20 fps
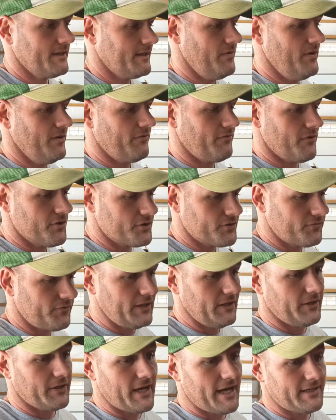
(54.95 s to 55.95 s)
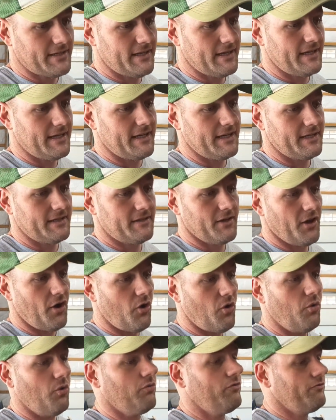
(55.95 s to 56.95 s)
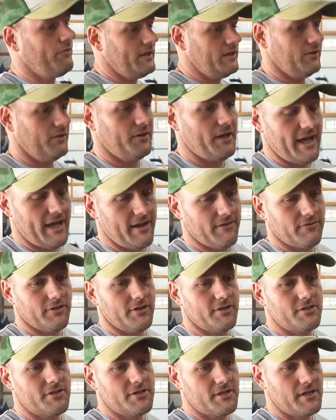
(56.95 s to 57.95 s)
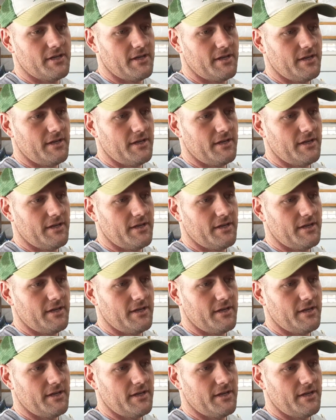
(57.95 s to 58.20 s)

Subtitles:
The first field I did, the whole field averaged